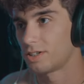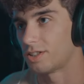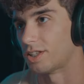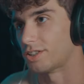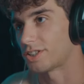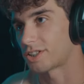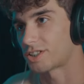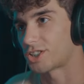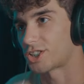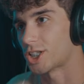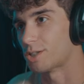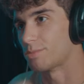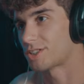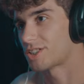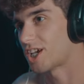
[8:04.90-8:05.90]
And it's like the
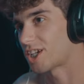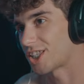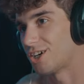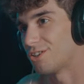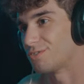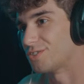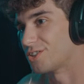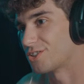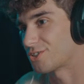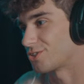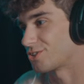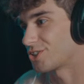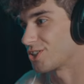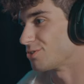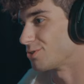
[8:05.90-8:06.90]
same exact outfit
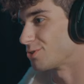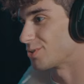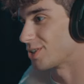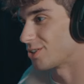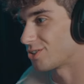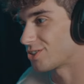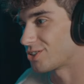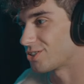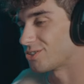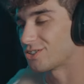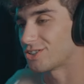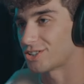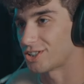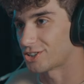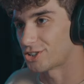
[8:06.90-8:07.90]
Cersei would wear too,
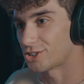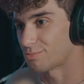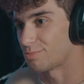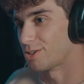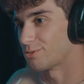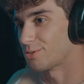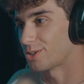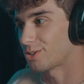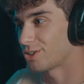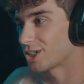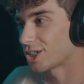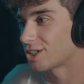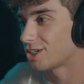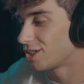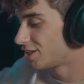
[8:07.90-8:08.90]
that she's been
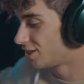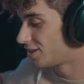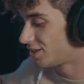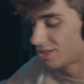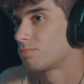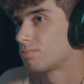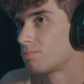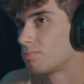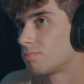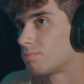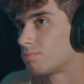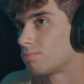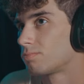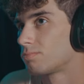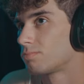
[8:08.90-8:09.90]
wearing.
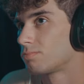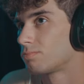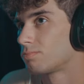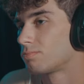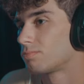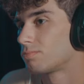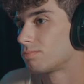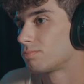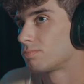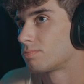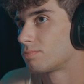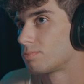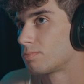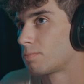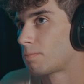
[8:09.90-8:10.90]
You're
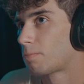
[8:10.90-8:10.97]
boring.